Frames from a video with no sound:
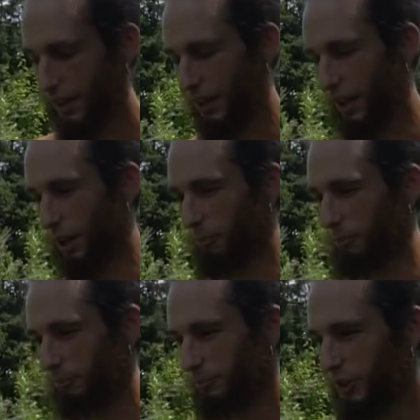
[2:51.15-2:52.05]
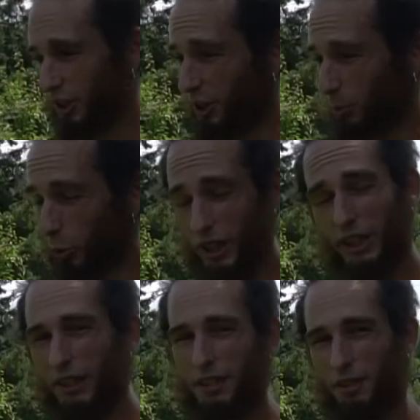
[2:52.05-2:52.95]
The term
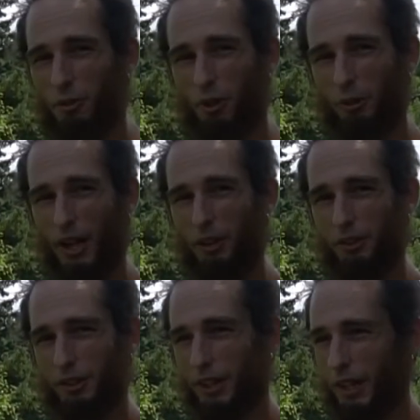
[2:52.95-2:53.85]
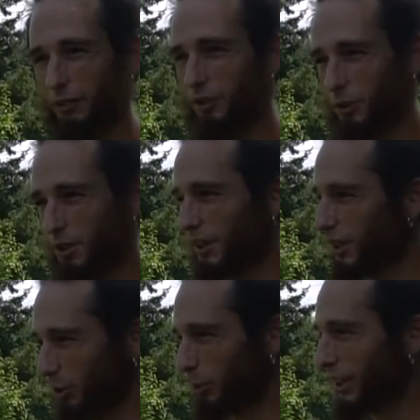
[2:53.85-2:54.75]
weed is thrown around kind of loosely,
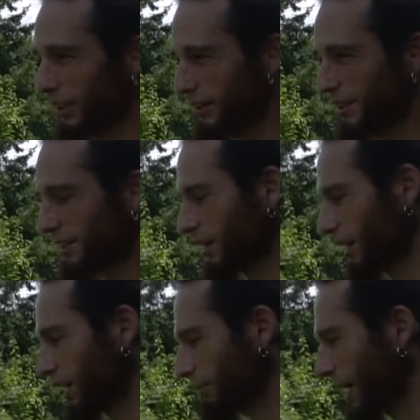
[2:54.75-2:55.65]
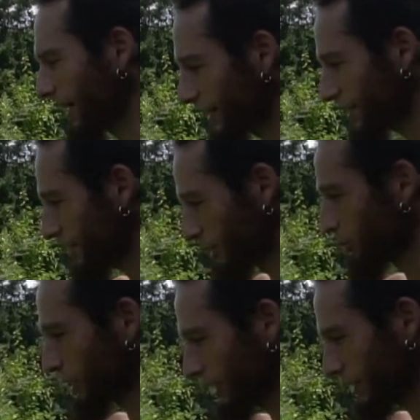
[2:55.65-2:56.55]
or weeds. I consider
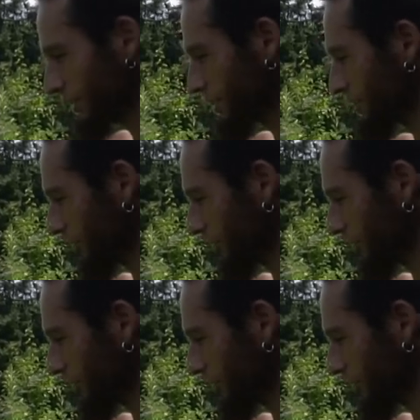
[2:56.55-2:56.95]
weeds to